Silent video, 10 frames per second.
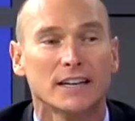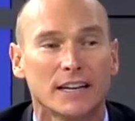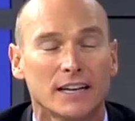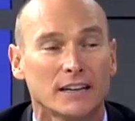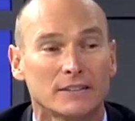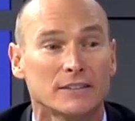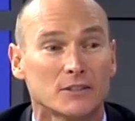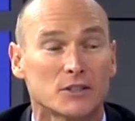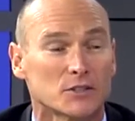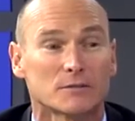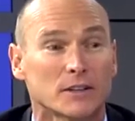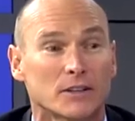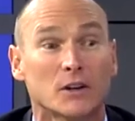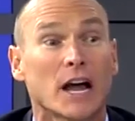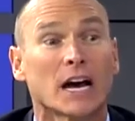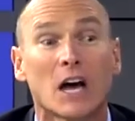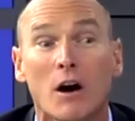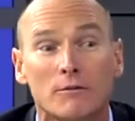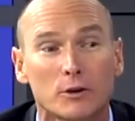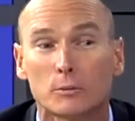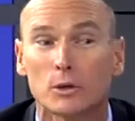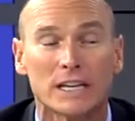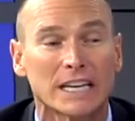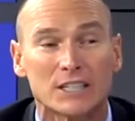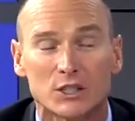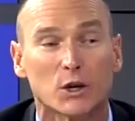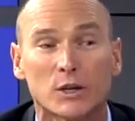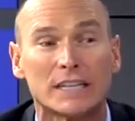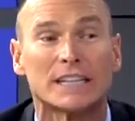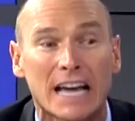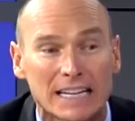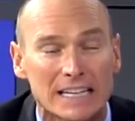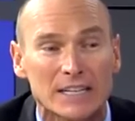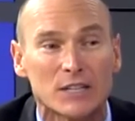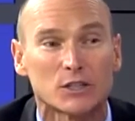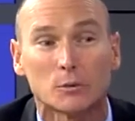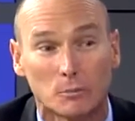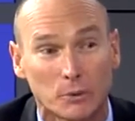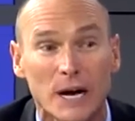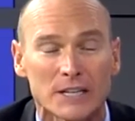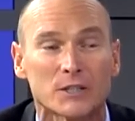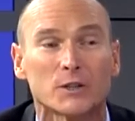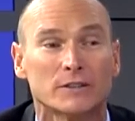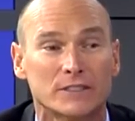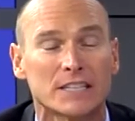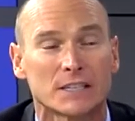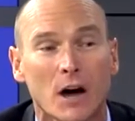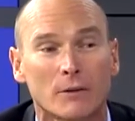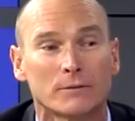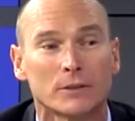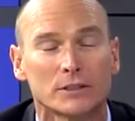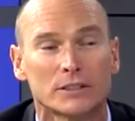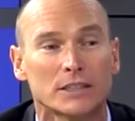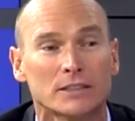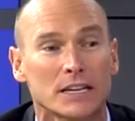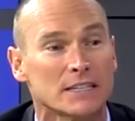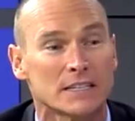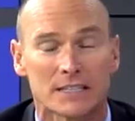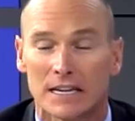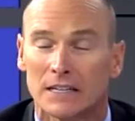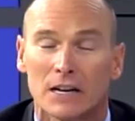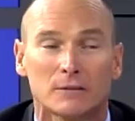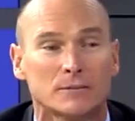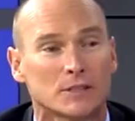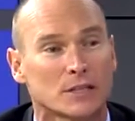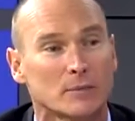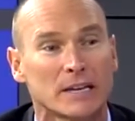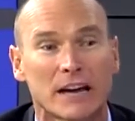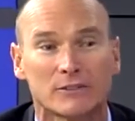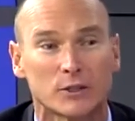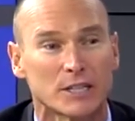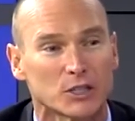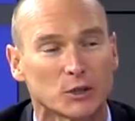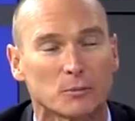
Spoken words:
and they're not comfortable exerting that initial pressure of discomfort, and they just say, no, just let me have traditional